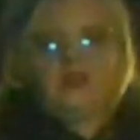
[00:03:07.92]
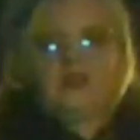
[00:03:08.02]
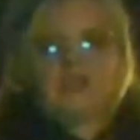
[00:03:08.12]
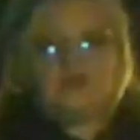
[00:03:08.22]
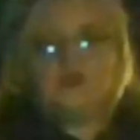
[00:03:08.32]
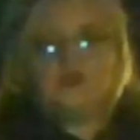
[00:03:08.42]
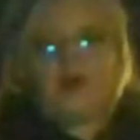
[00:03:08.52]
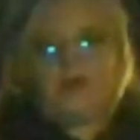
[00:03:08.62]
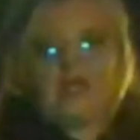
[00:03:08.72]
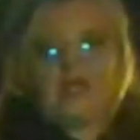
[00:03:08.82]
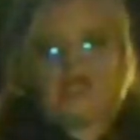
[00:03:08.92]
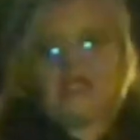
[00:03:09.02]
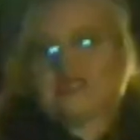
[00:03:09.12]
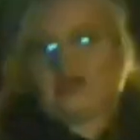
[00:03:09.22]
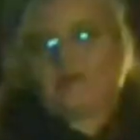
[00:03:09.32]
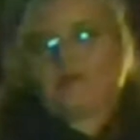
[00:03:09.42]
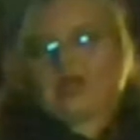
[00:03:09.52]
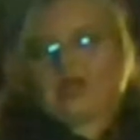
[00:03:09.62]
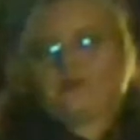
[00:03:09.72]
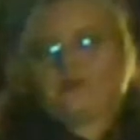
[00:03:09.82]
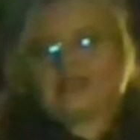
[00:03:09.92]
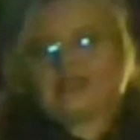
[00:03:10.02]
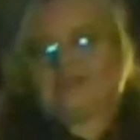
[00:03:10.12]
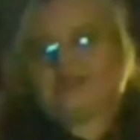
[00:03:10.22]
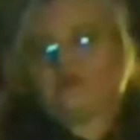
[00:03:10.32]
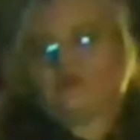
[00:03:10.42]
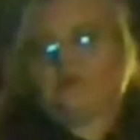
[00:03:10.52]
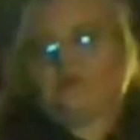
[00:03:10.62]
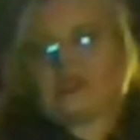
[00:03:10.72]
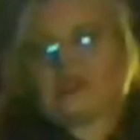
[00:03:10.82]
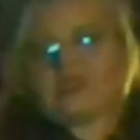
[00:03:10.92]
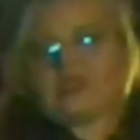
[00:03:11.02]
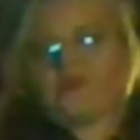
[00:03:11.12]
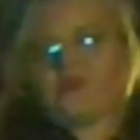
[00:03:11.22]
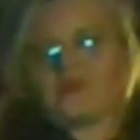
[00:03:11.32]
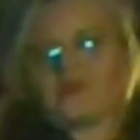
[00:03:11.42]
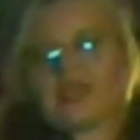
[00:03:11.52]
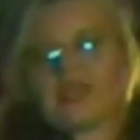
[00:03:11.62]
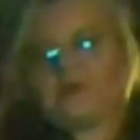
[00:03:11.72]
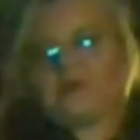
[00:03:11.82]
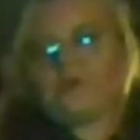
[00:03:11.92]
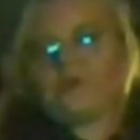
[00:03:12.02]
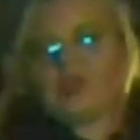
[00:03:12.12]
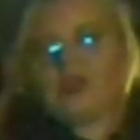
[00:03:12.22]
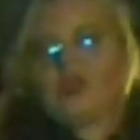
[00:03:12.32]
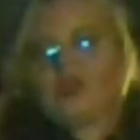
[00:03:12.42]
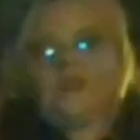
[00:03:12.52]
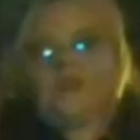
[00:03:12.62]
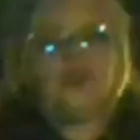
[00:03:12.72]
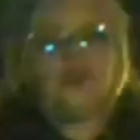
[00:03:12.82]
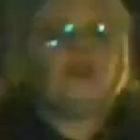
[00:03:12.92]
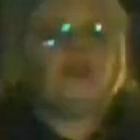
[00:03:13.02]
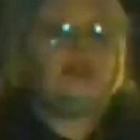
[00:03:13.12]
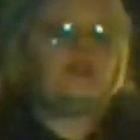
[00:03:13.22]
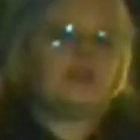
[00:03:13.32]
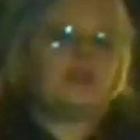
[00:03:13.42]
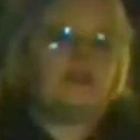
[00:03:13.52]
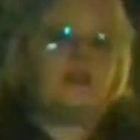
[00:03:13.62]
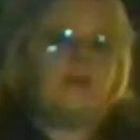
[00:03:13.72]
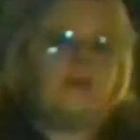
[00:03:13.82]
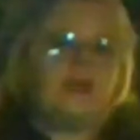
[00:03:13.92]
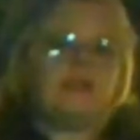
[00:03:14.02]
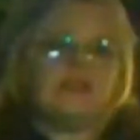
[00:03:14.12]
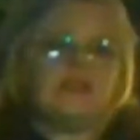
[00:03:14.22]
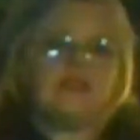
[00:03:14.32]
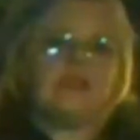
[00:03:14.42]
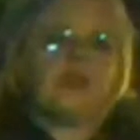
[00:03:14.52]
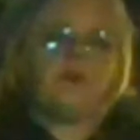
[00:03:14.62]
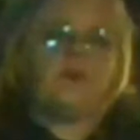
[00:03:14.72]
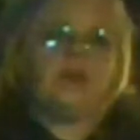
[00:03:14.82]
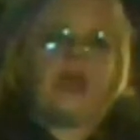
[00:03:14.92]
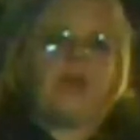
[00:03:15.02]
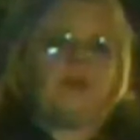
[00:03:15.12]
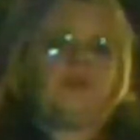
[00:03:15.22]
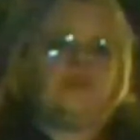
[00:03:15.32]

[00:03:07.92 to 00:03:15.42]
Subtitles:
This would happen anytime Mandy was left in a room by herself overnight. The curator said the mess is like what would happen if a